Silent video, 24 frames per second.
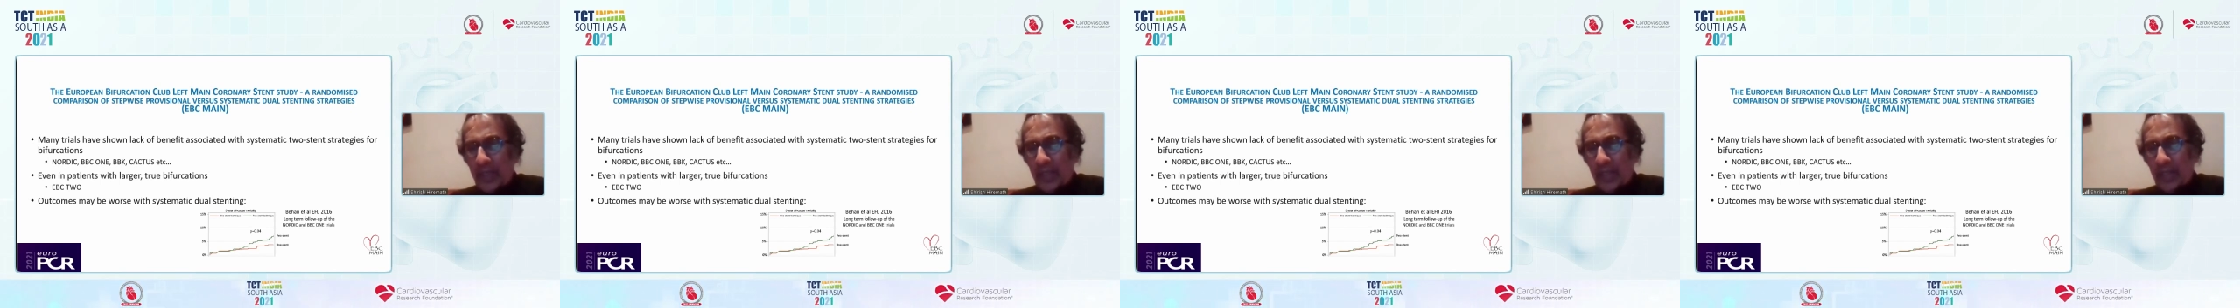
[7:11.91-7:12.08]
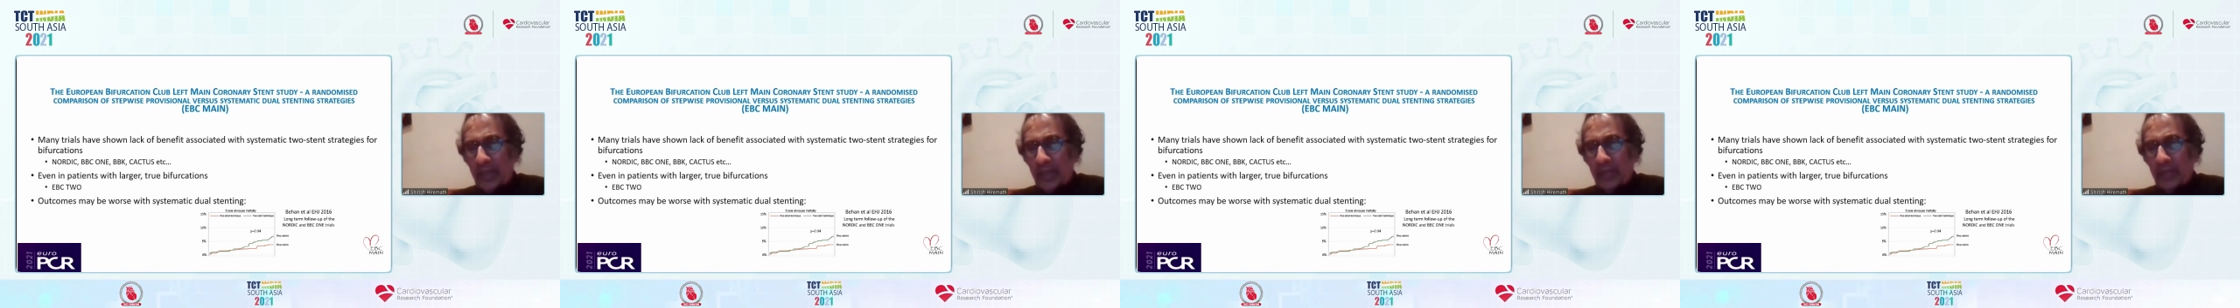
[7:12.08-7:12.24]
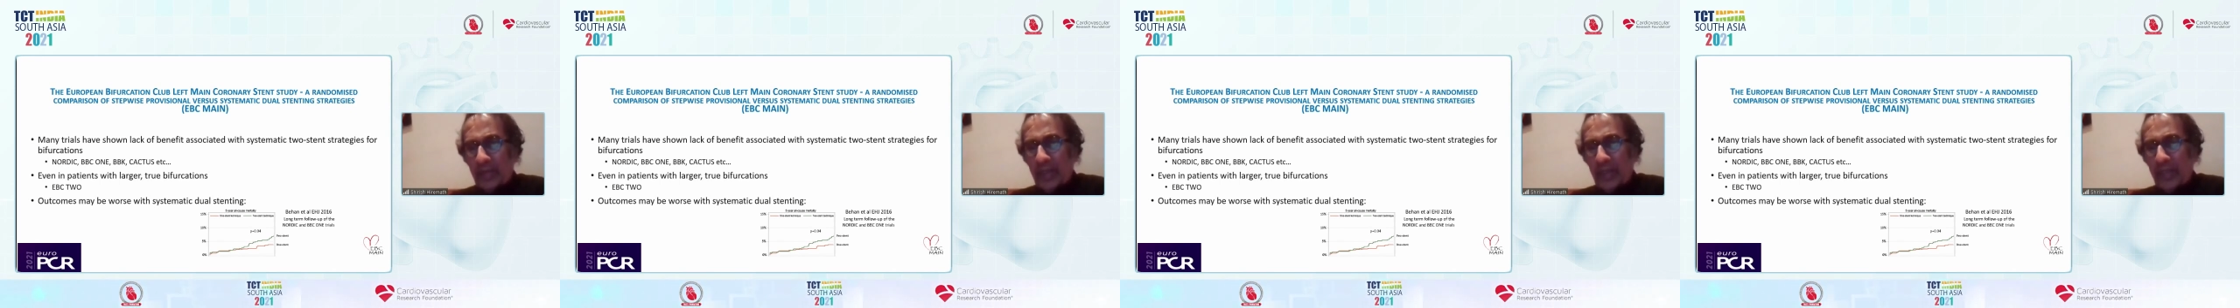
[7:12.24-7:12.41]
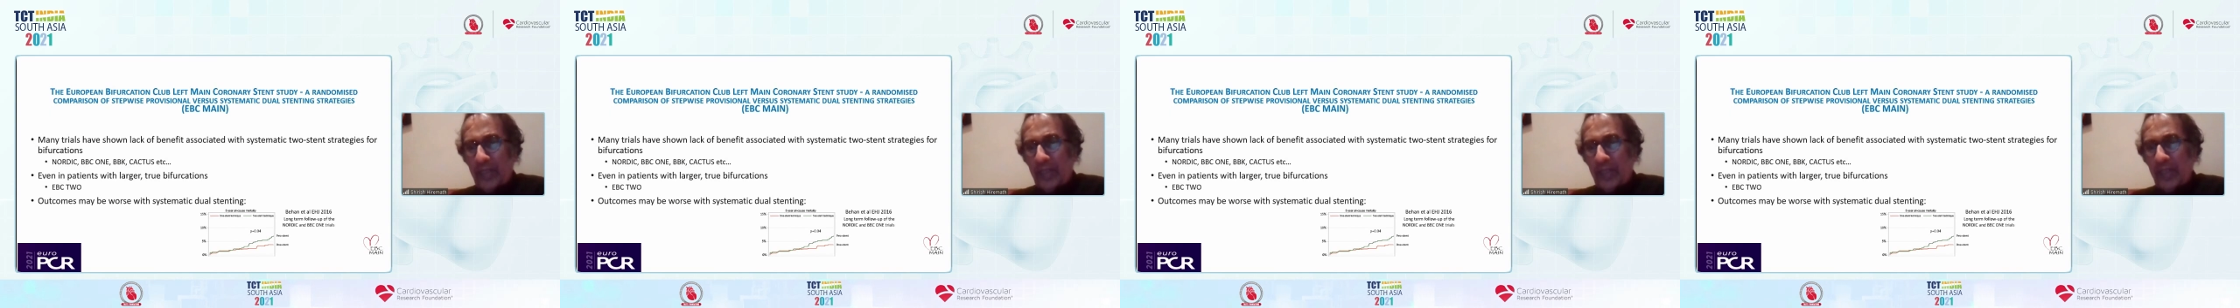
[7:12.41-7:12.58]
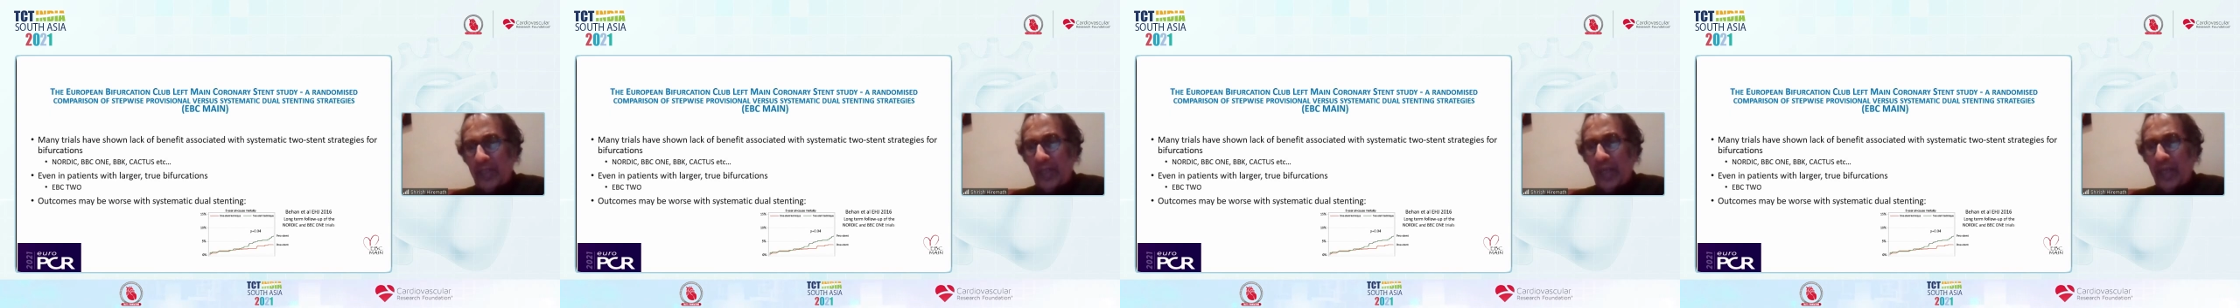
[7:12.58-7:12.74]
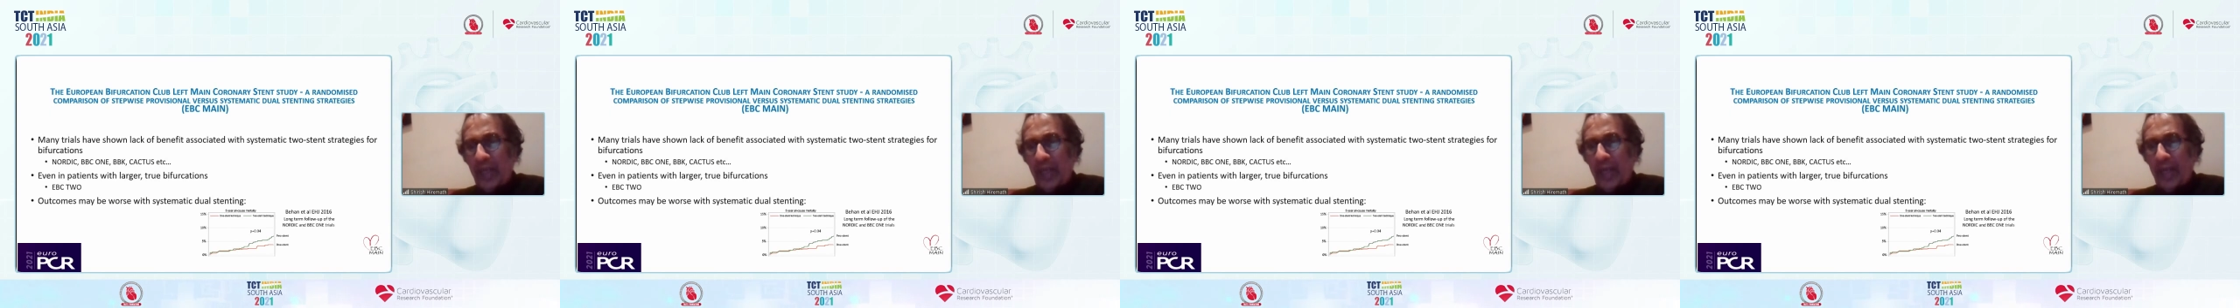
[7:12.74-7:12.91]
when
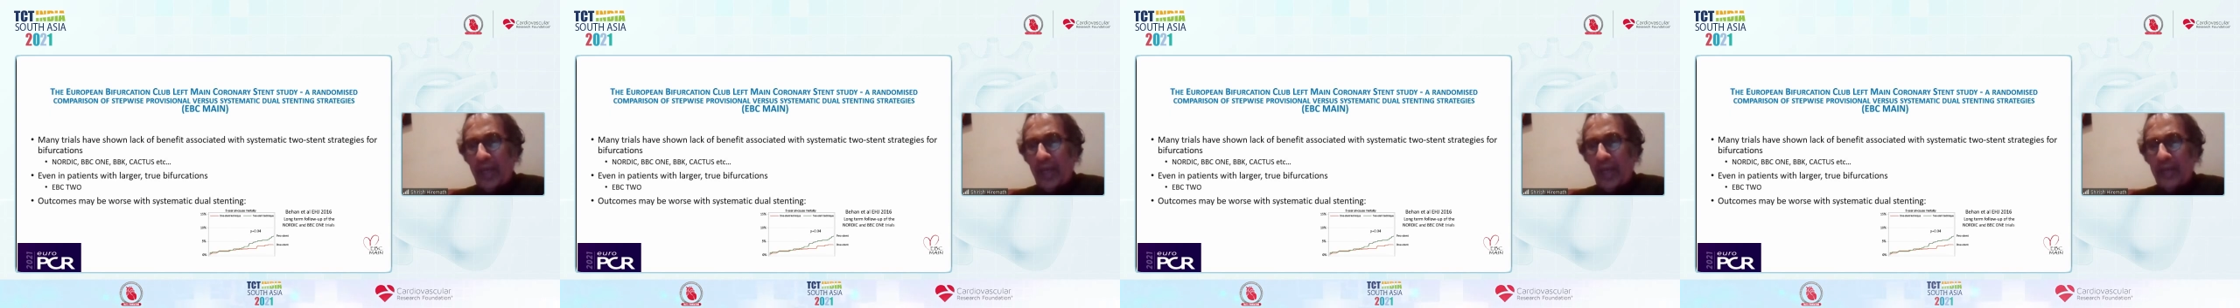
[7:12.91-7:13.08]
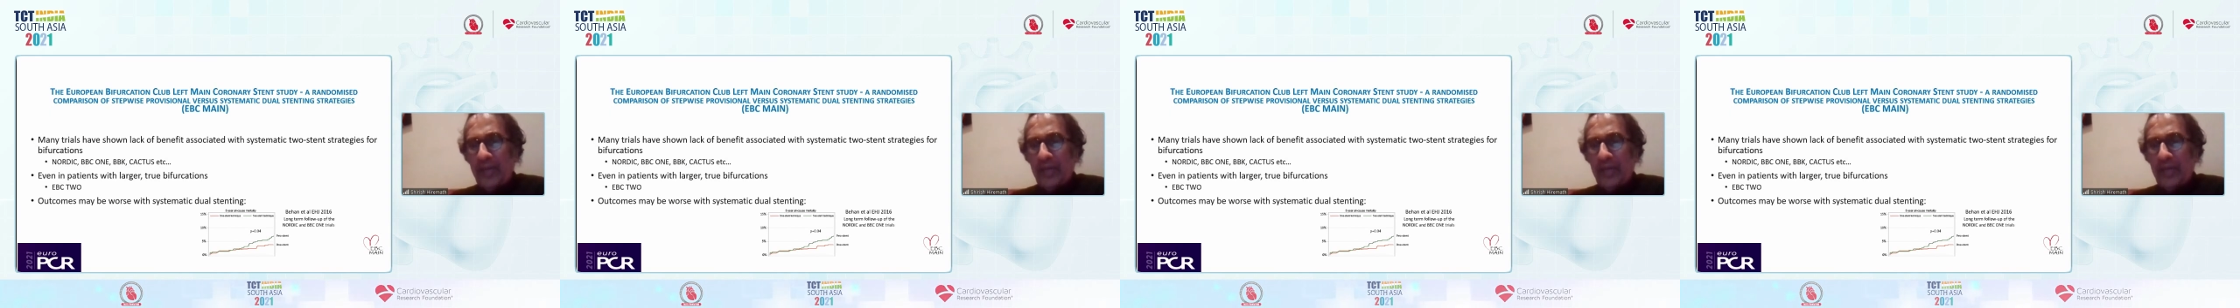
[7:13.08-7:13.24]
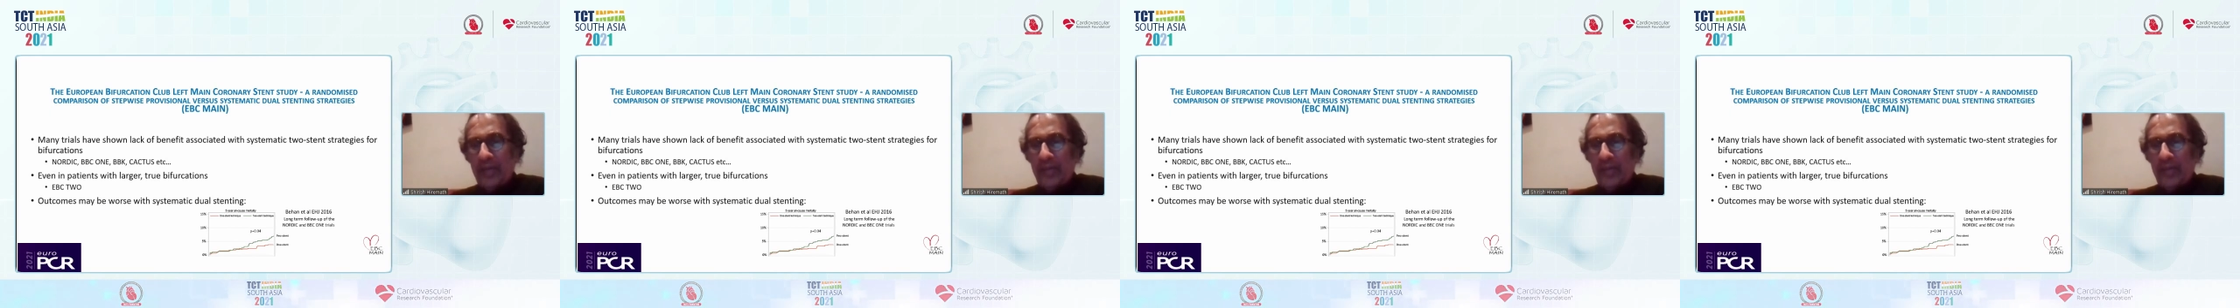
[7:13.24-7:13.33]
he had